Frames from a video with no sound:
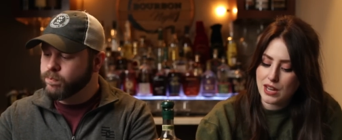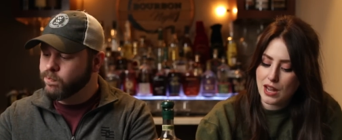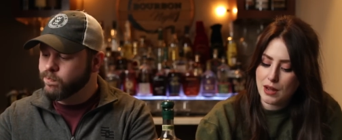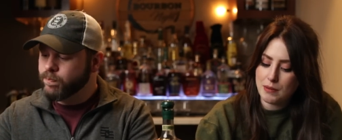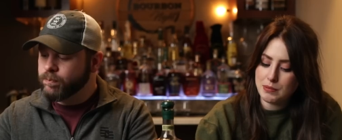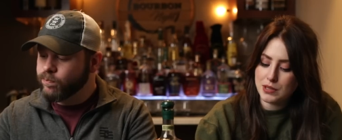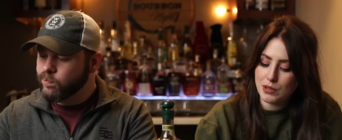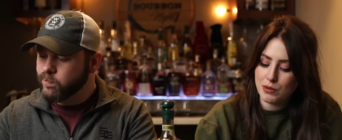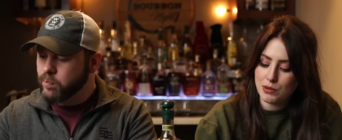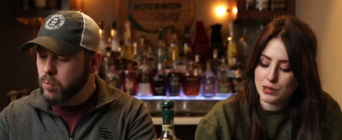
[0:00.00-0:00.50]
Speaker 1: the
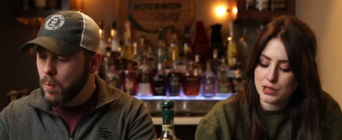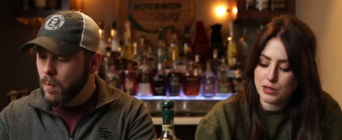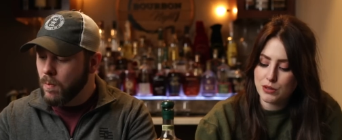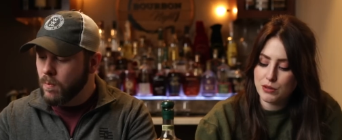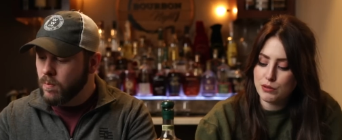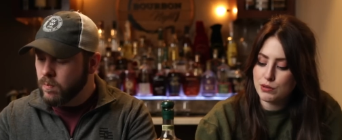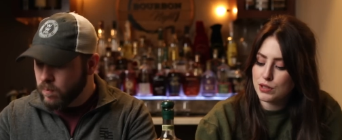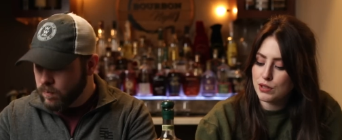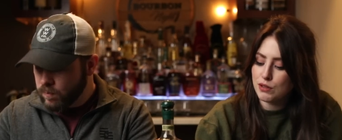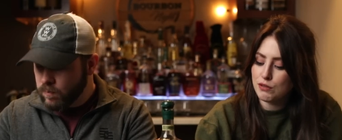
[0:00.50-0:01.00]
episode
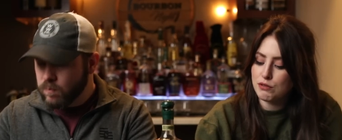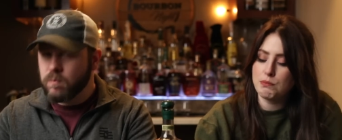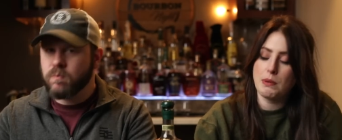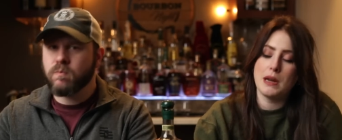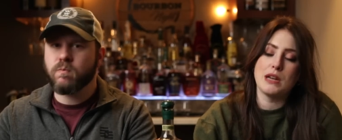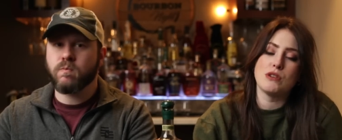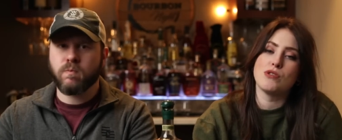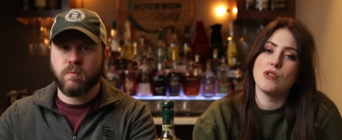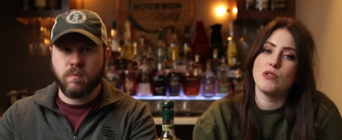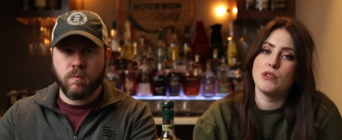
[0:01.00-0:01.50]
exclusives,
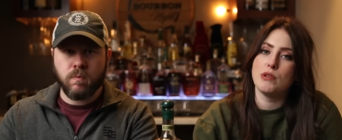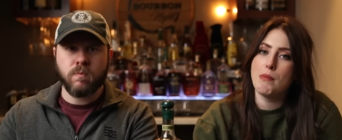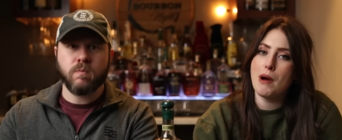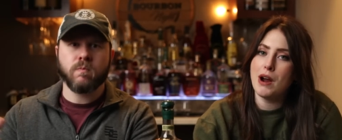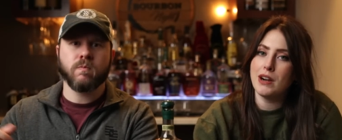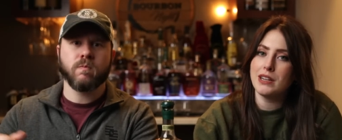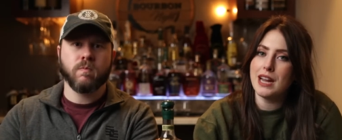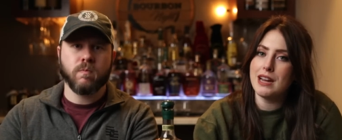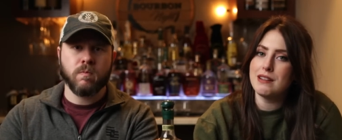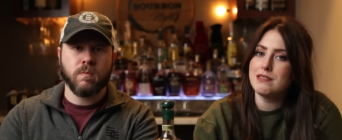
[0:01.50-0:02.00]
patron-only
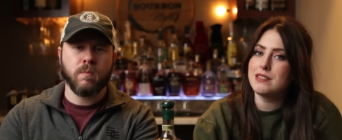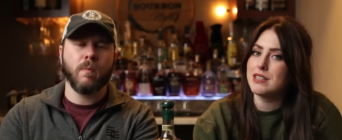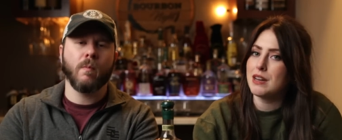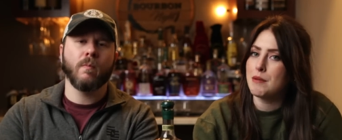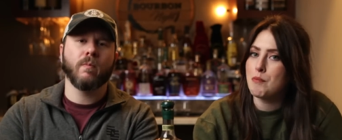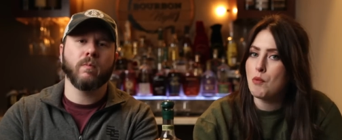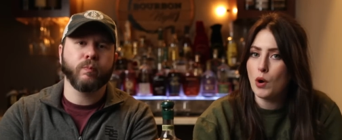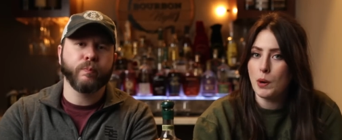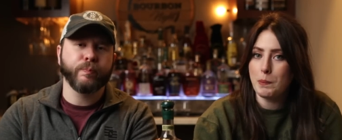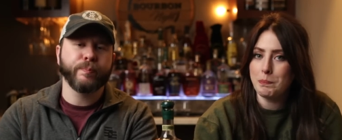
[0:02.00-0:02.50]

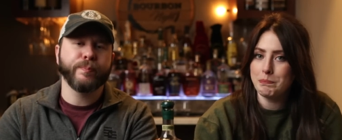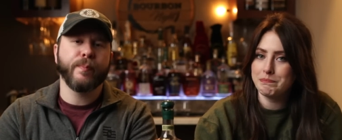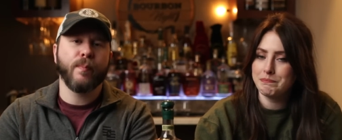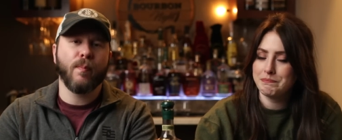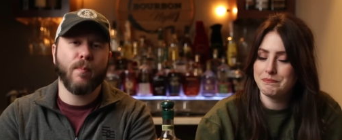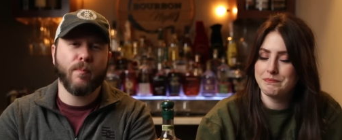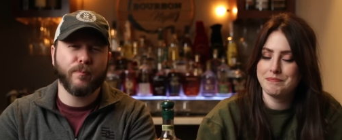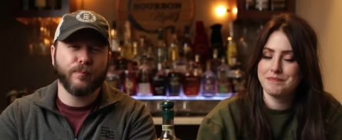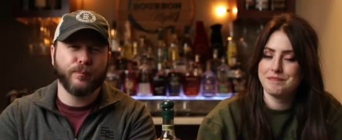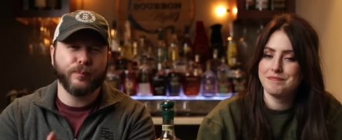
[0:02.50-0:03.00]
podcasts, and more.
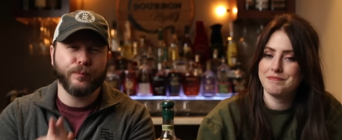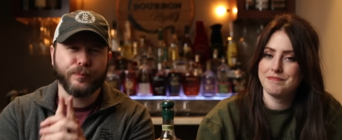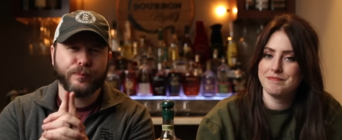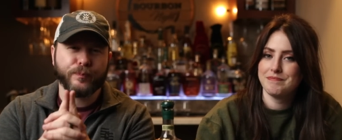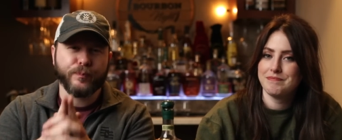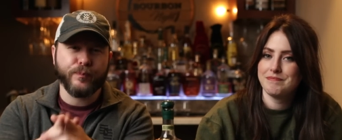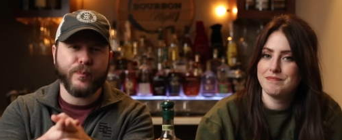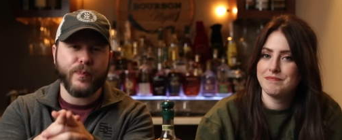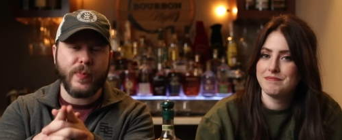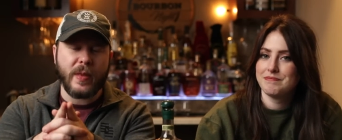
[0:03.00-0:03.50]

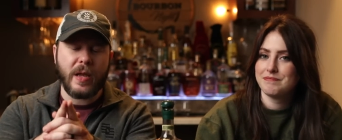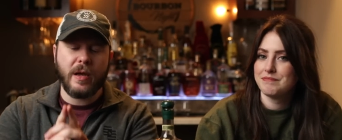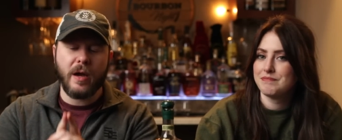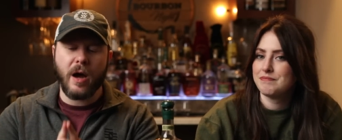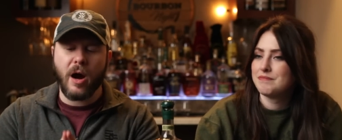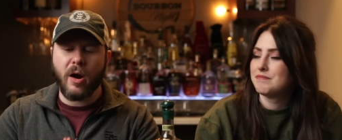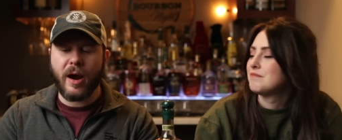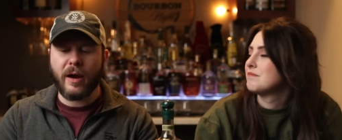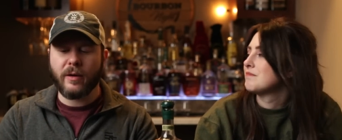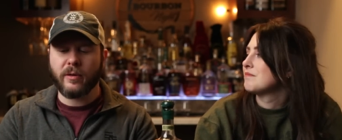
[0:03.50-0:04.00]

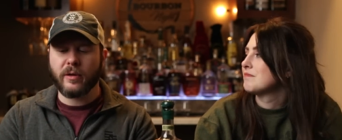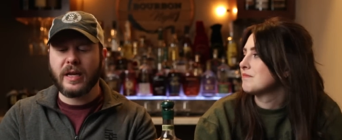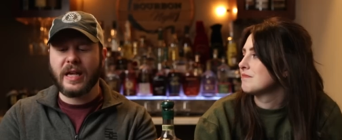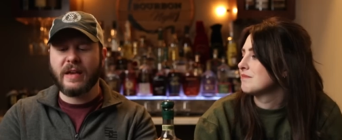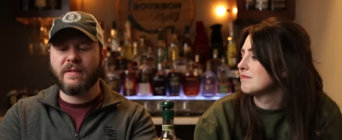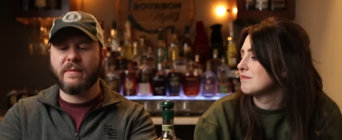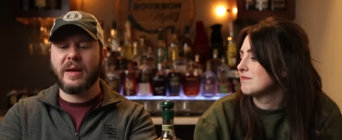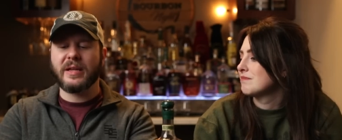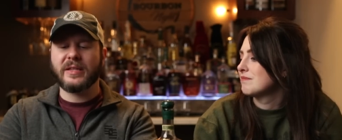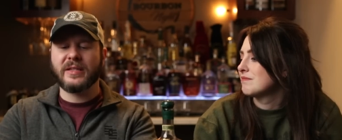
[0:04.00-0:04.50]
Speaker 2: All right, I'm
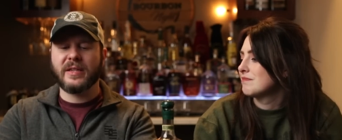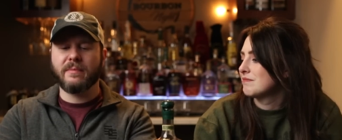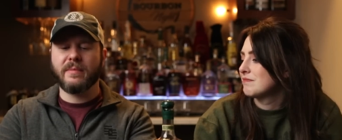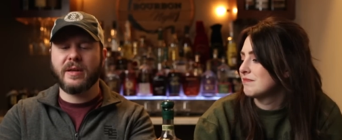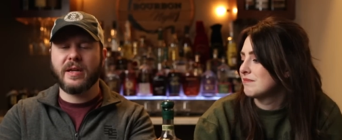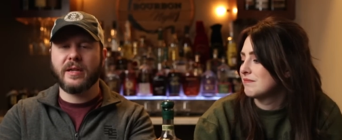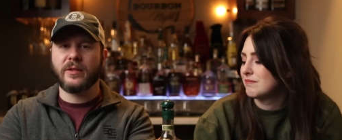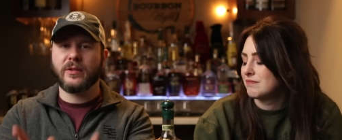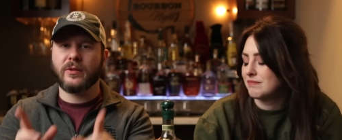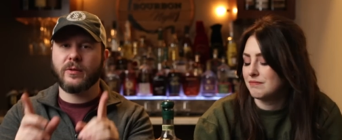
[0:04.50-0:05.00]
gonna get about
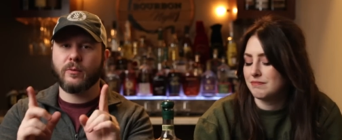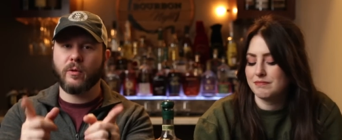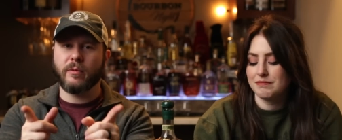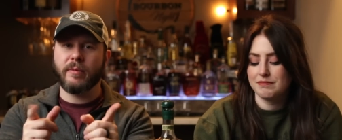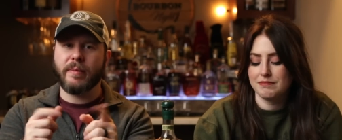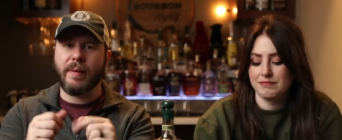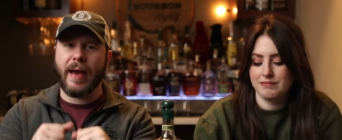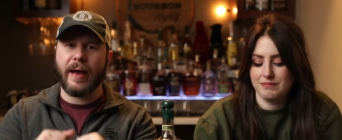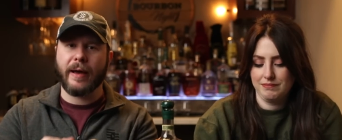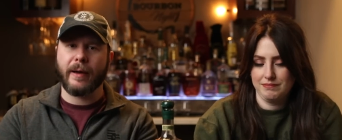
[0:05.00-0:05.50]
10 minutes.
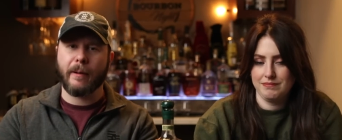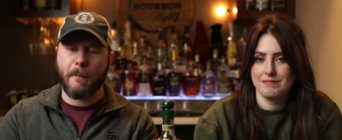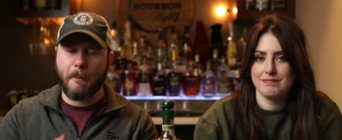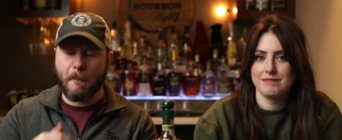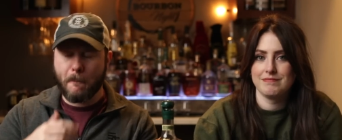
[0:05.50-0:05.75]
We'll be back.